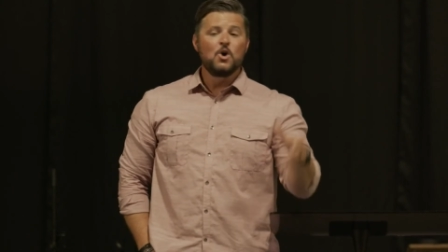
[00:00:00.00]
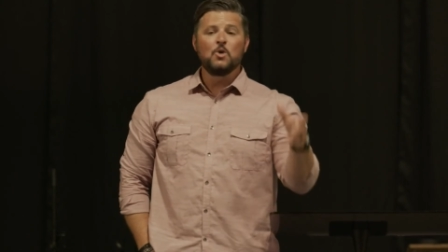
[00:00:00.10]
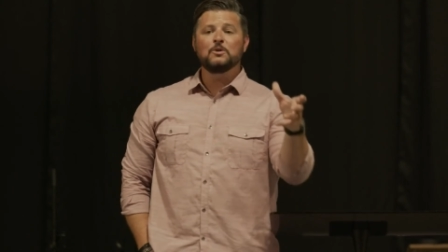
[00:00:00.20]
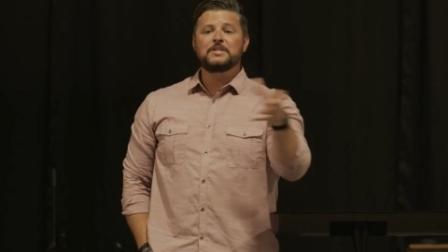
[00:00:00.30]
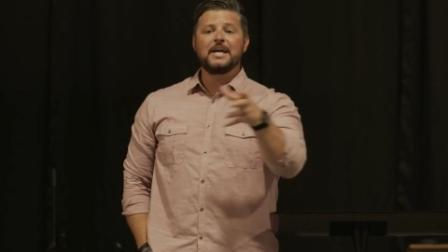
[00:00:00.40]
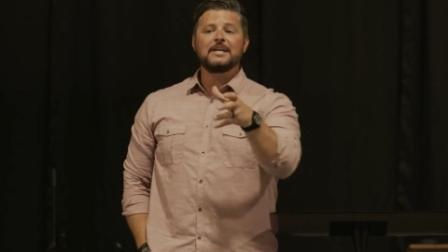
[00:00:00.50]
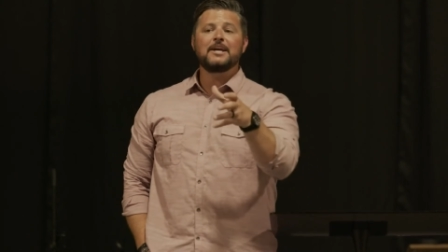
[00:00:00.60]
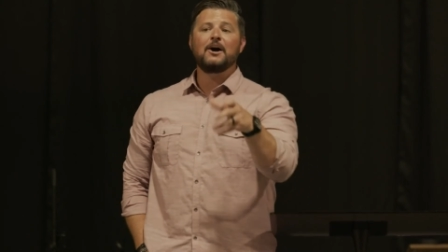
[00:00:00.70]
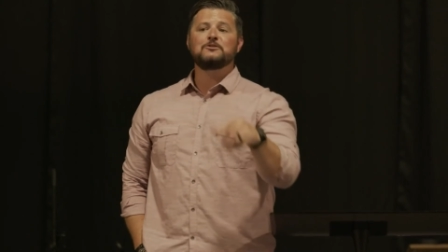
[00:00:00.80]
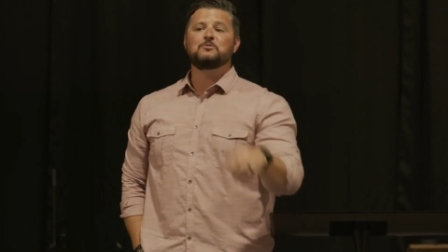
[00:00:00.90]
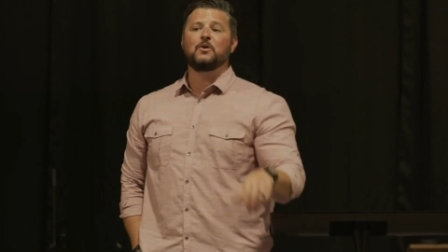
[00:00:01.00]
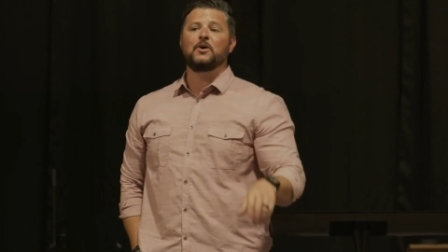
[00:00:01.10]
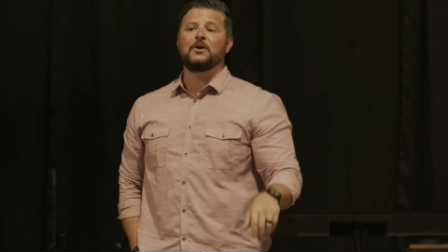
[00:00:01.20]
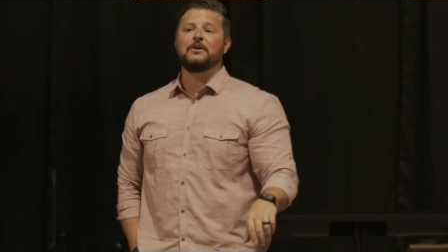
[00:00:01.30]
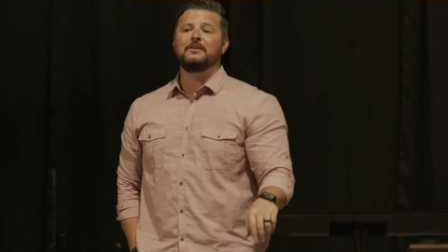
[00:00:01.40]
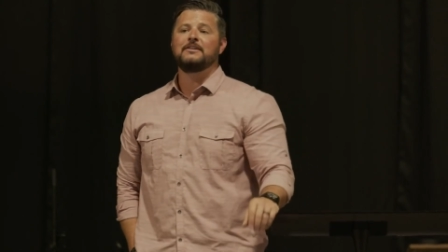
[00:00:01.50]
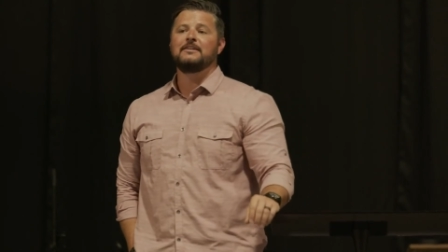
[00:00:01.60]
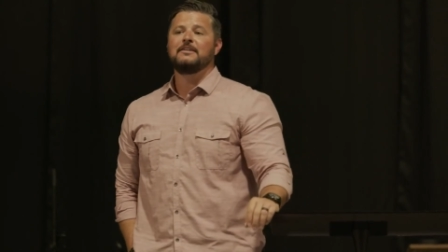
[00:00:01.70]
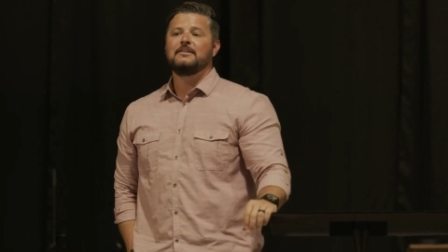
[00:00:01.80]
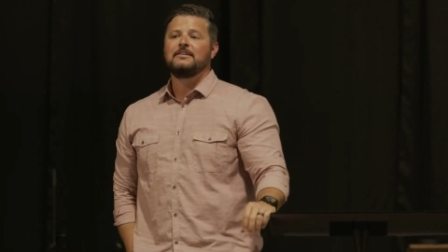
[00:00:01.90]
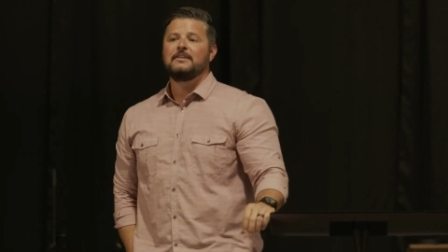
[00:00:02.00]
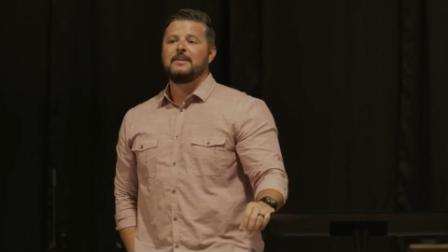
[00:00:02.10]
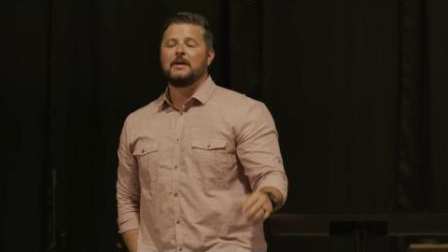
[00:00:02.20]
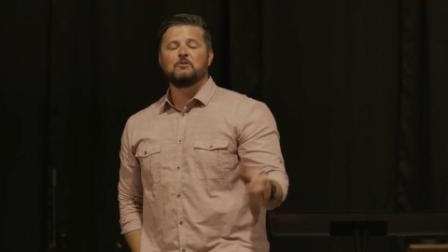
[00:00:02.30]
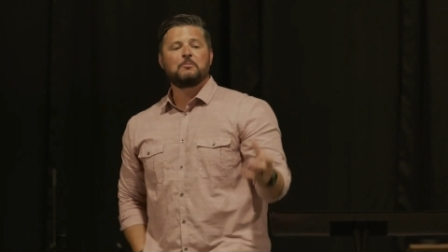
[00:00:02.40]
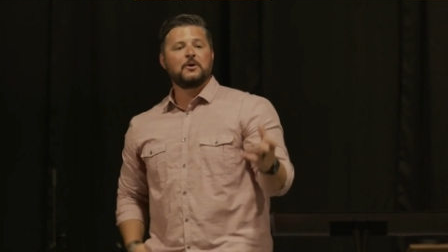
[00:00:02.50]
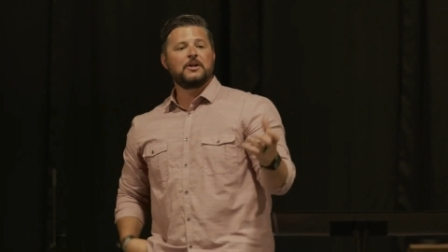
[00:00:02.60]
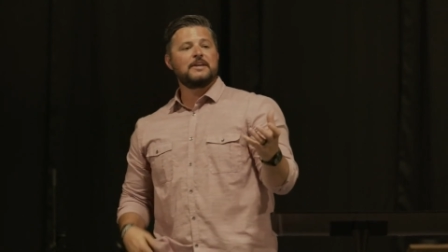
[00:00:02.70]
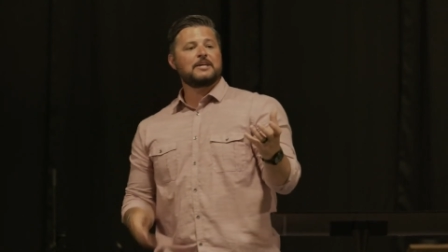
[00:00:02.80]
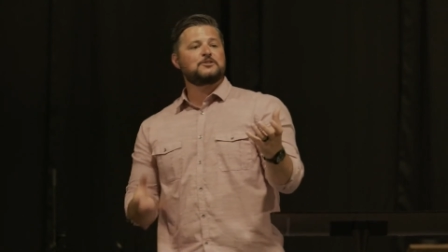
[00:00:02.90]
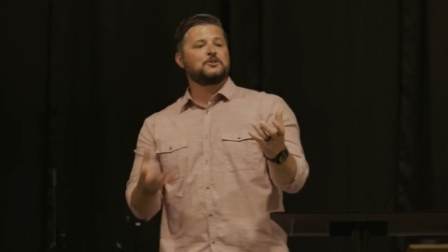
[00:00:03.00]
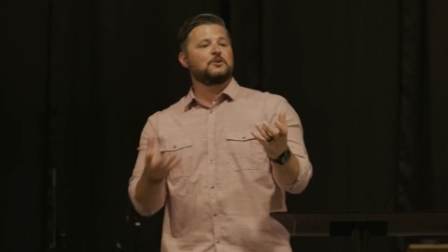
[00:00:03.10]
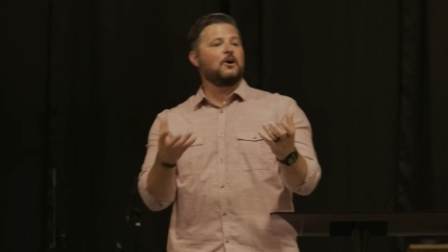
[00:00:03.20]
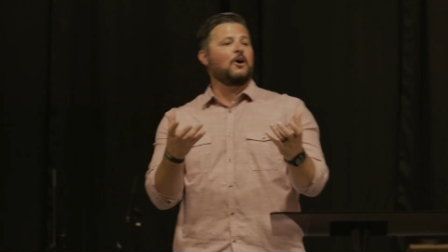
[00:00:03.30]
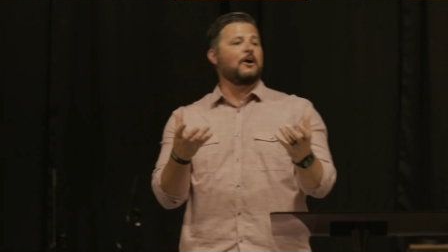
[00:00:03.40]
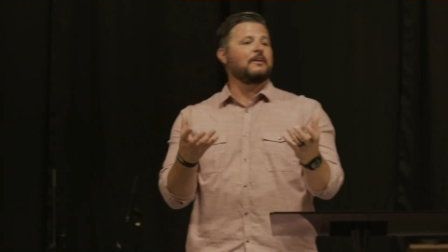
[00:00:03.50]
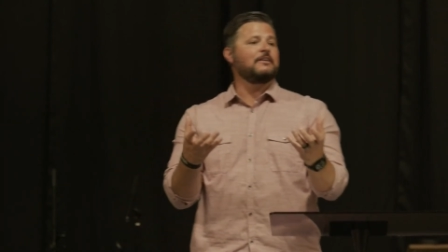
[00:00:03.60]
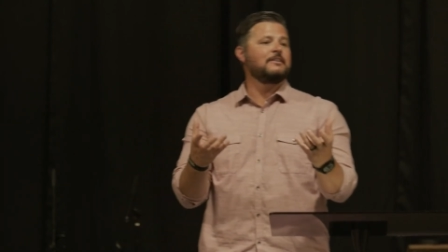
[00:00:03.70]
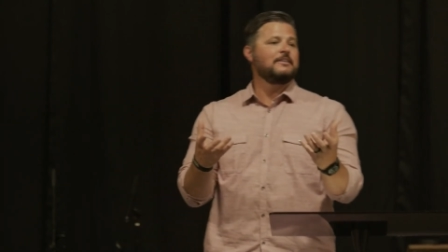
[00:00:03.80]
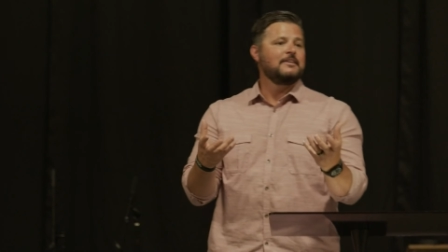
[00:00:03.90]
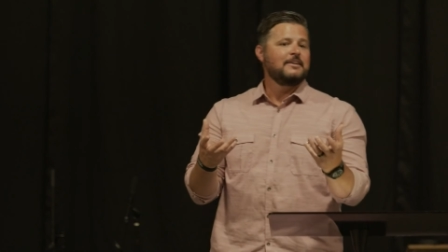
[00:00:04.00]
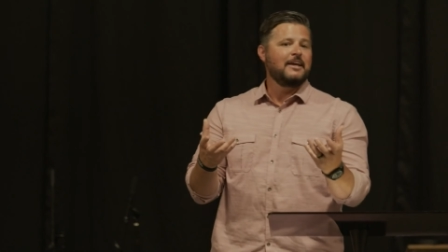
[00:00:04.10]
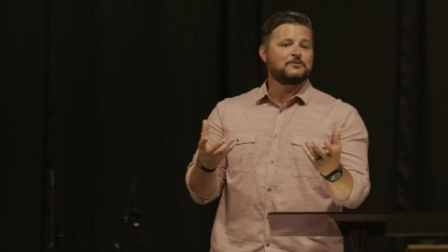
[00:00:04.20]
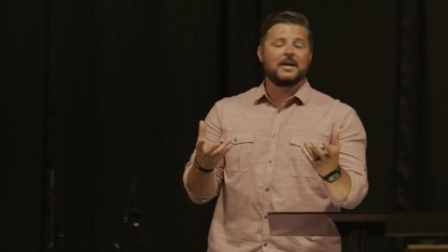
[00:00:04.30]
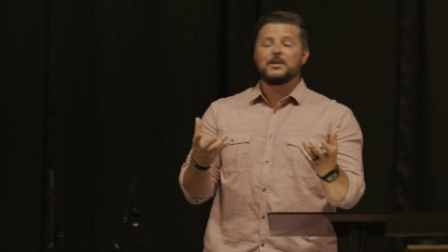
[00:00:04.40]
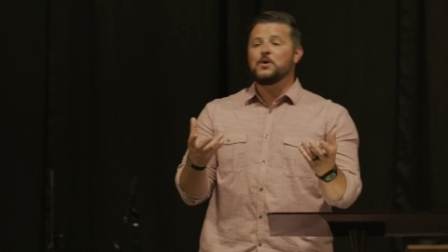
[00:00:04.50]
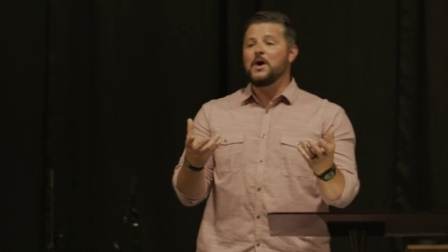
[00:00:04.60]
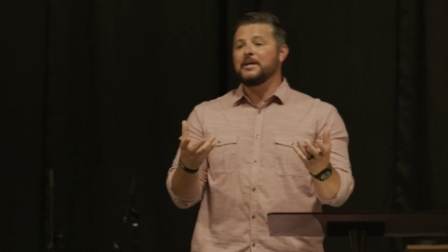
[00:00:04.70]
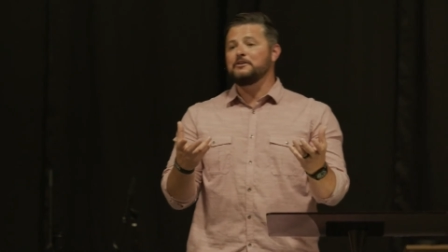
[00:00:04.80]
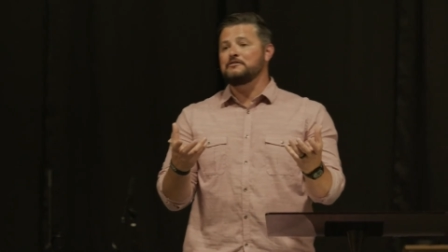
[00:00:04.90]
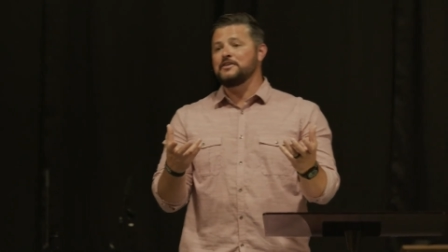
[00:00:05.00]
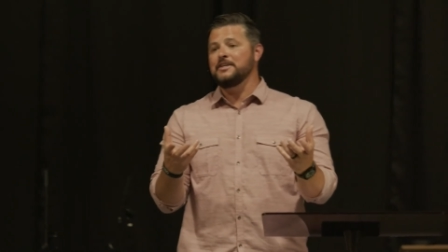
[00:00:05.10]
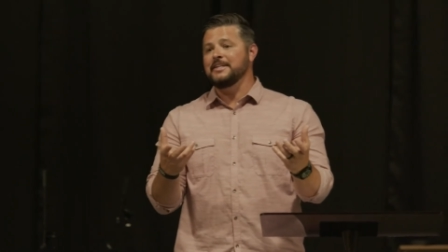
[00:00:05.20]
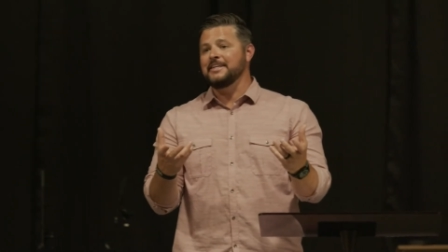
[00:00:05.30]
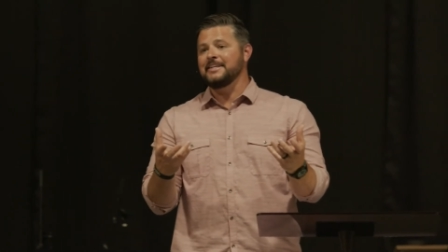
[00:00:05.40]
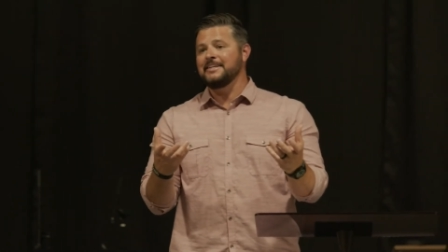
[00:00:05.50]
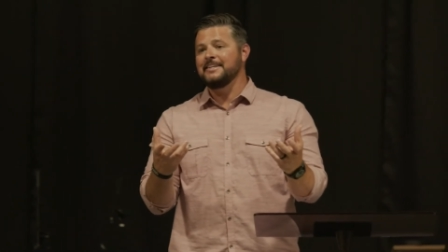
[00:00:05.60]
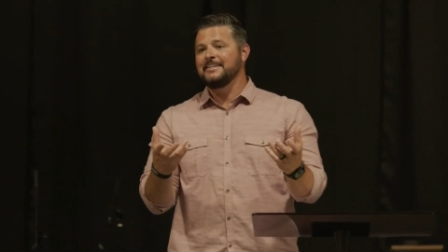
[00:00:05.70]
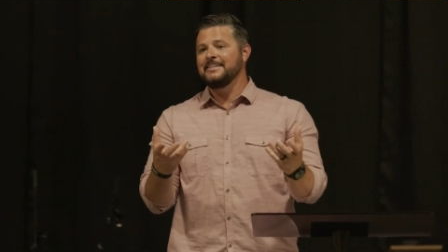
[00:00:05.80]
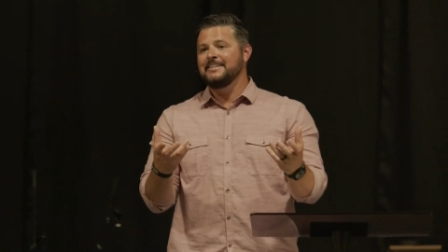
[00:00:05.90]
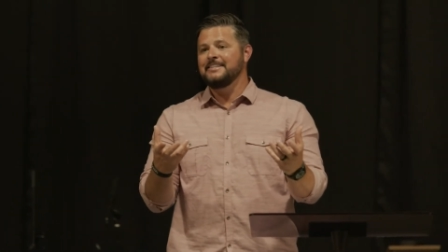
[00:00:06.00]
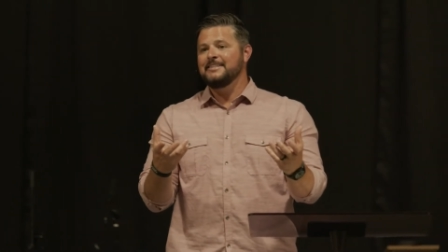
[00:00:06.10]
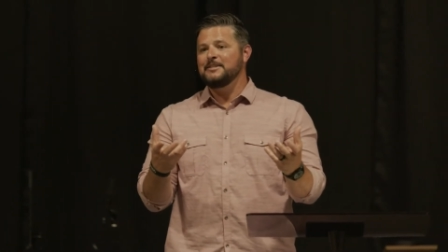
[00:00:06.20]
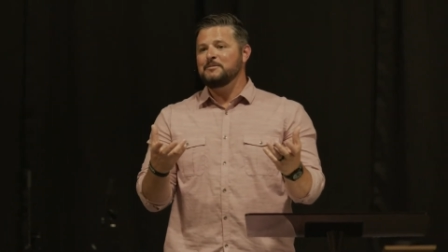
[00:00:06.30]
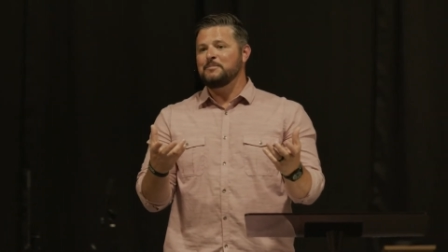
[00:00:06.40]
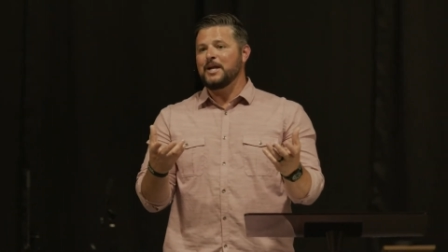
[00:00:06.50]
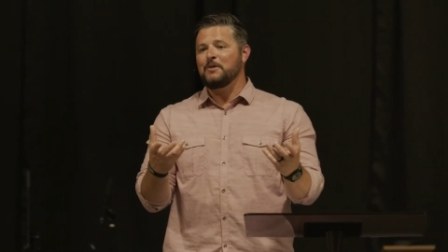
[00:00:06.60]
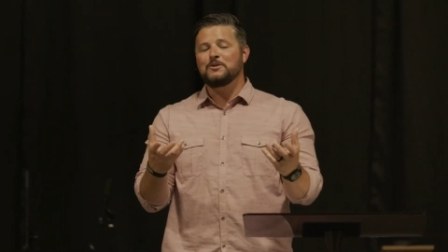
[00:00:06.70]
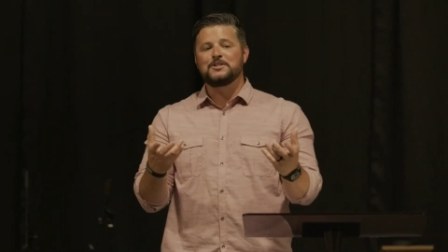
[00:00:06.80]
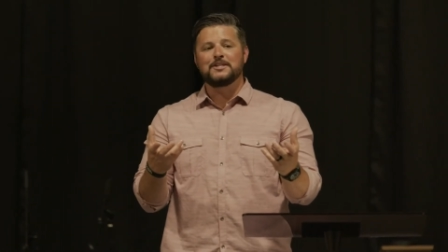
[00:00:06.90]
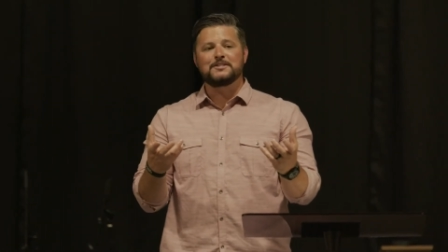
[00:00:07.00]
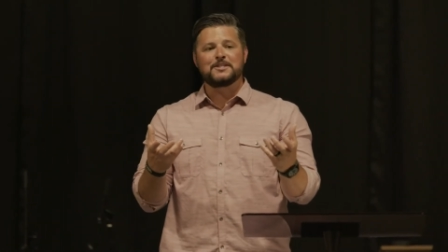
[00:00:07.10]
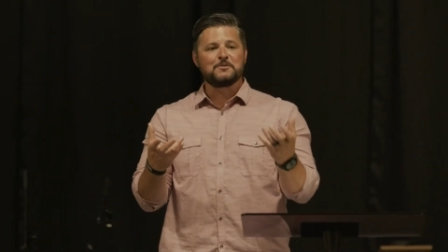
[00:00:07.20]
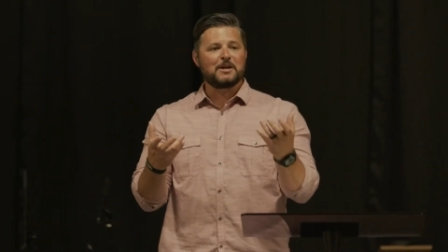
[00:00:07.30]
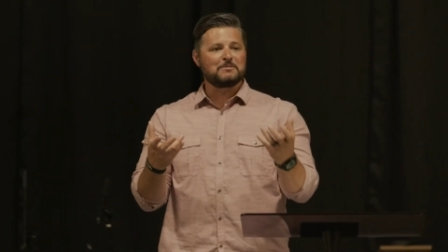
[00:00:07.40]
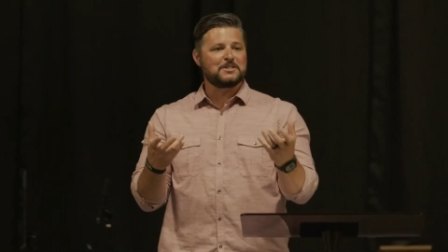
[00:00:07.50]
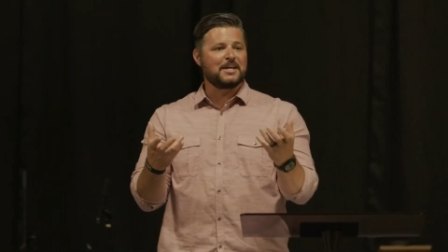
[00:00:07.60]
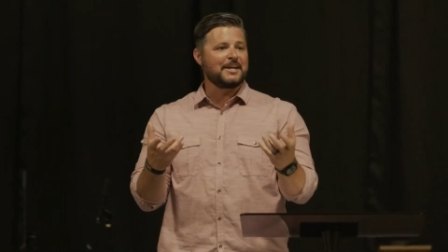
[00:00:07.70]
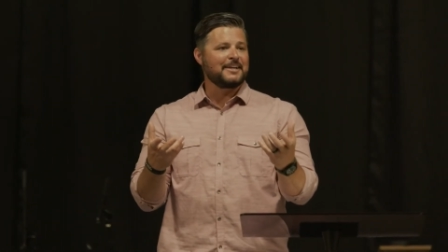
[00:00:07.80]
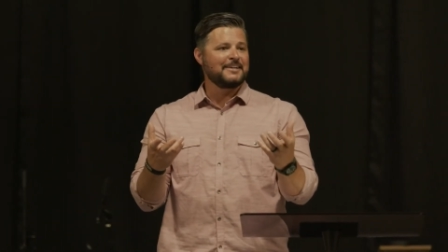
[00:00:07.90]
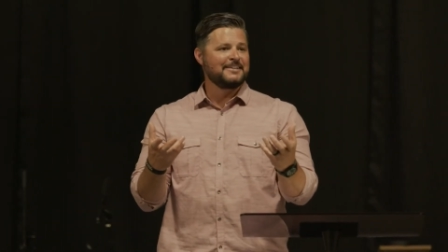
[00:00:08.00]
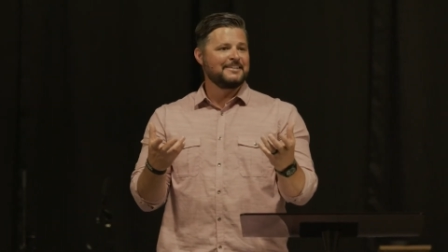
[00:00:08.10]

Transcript: who will take God's word and will put it next to your heart and say, I know how you're feeling, but I want you to see what I'm saying.